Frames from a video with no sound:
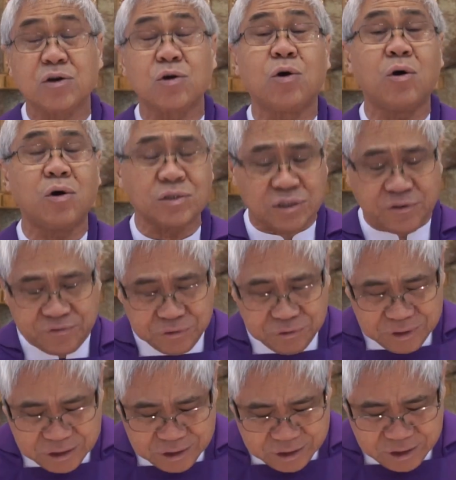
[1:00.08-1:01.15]
cause of
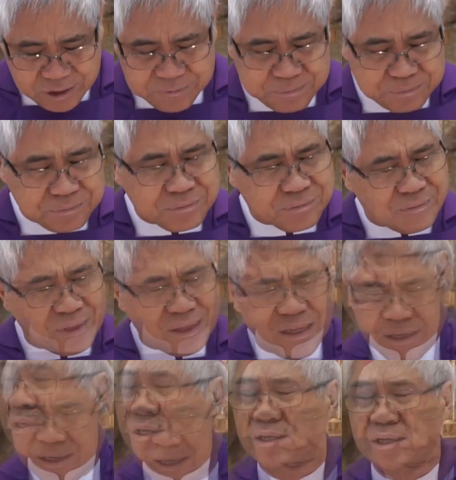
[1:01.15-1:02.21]
unity.
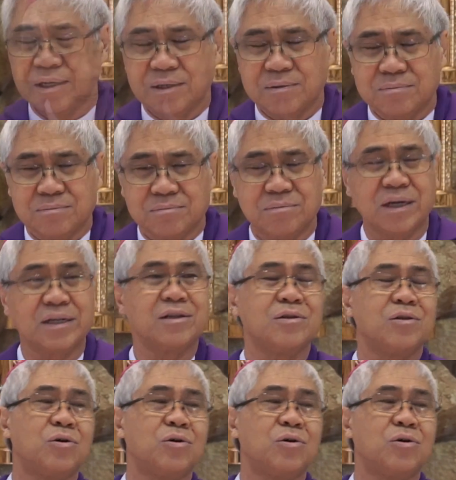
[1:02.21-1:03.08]
But